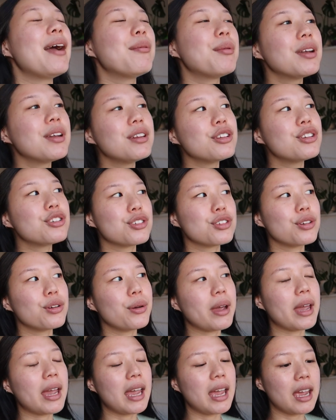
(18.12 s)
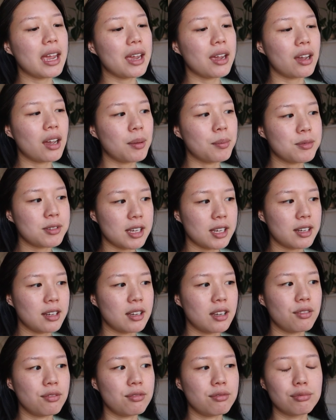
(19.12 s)
I wanted to do a
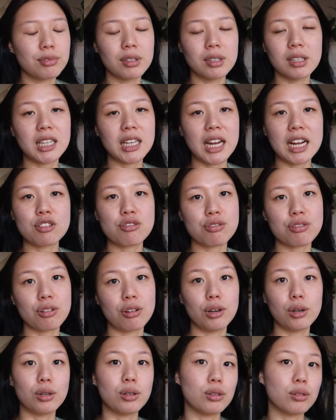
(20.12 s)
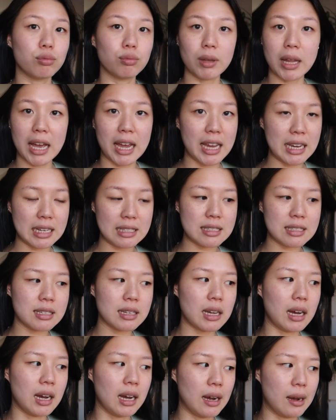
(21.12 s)
updated, really natural light
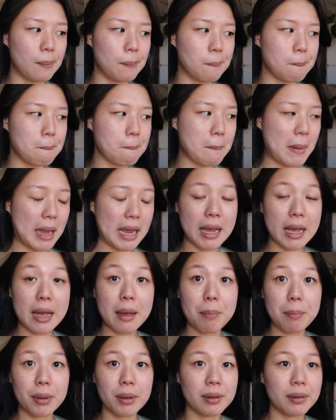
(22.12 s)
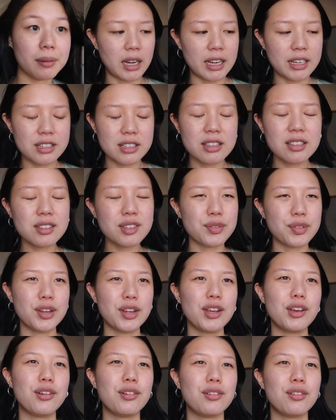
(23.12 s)
um, makeup. I did this
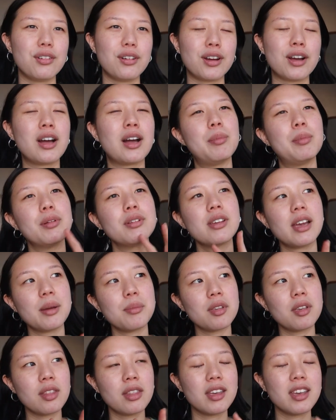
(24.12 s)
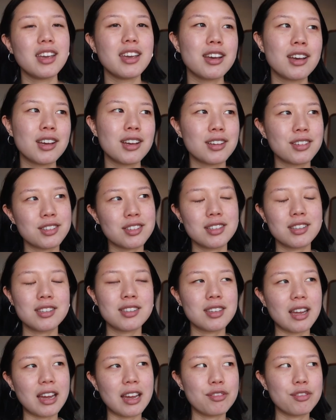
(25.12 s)
video a couple times, I think,
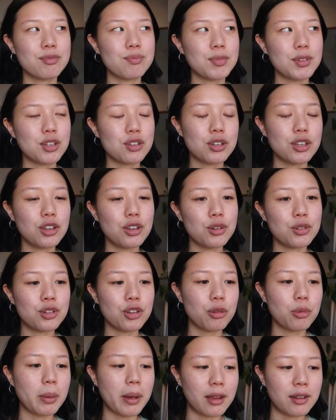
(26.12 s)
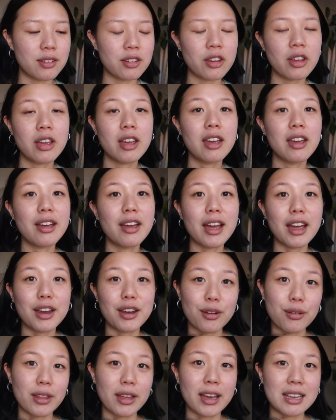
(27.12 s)
since I've been doing YouTube and I
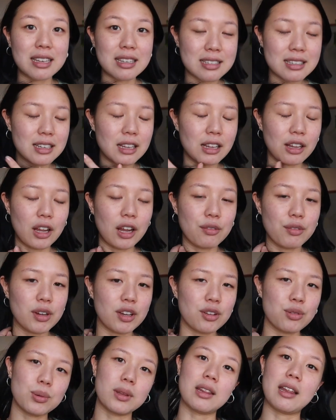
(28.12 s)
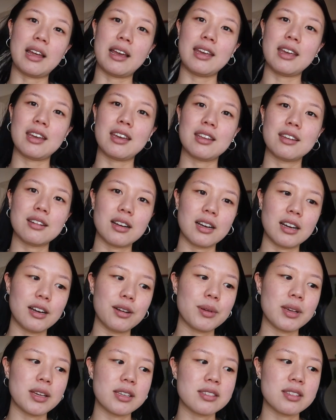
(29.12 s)
know that a lot of you guys really like it
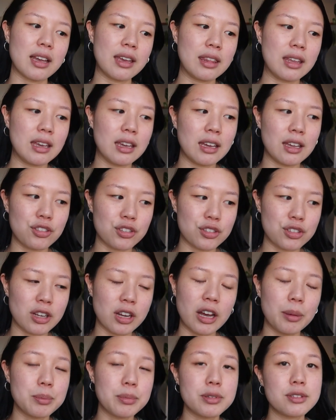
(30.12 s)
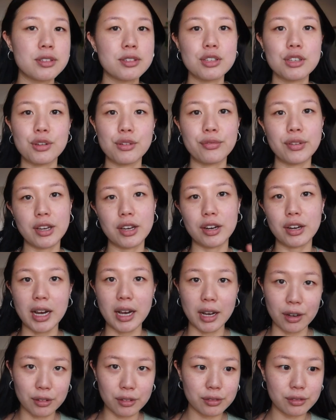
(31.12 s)
because um, I think it just helps you figure
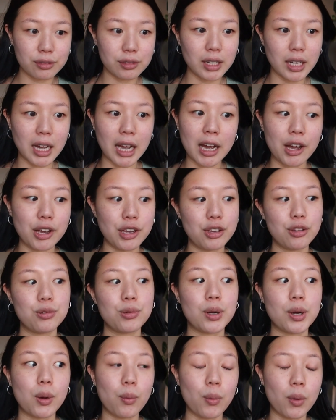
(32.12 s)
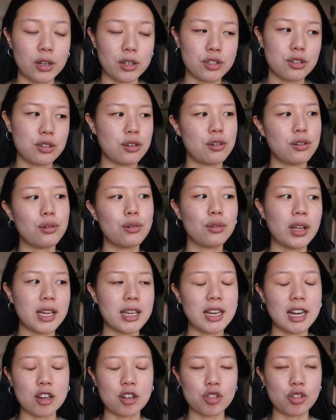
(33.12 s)
out how you'd want to do
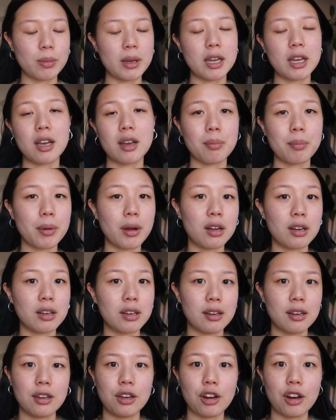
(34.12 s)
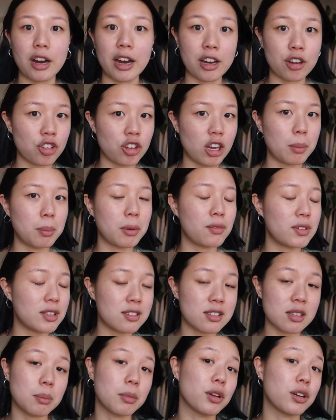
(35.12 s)
like natural makeup on your eye shape if
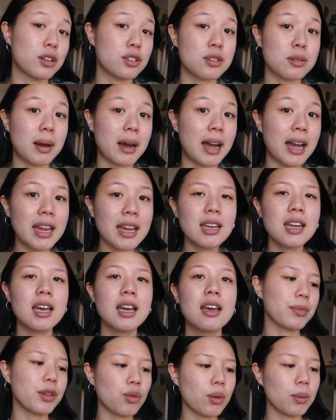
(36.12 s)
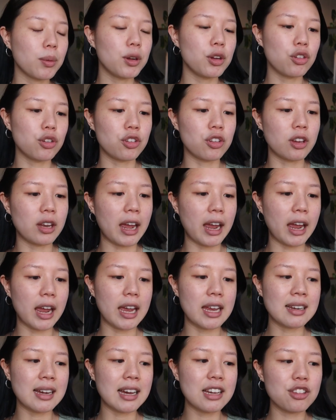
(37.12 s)
it's similar to mine. That's what I'm gonna do today.
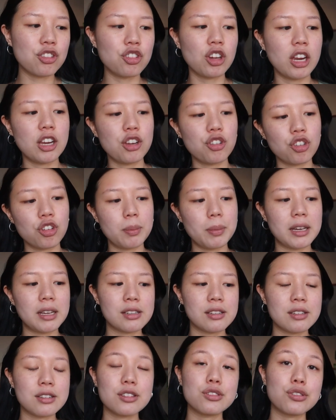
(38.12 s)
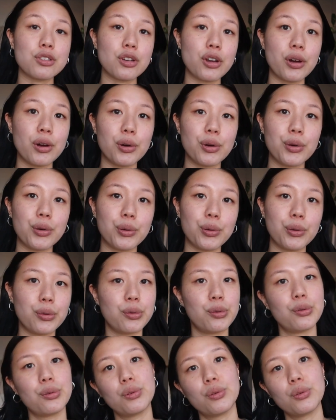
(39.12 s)
It has changed a bit, so,
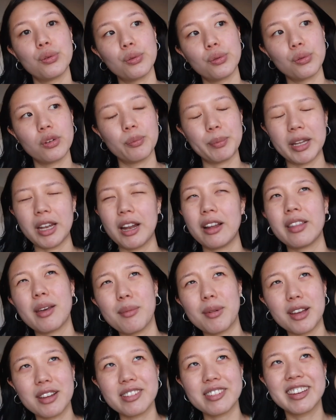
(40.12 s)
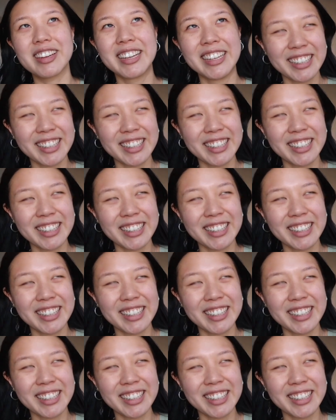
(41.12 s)
but not that much.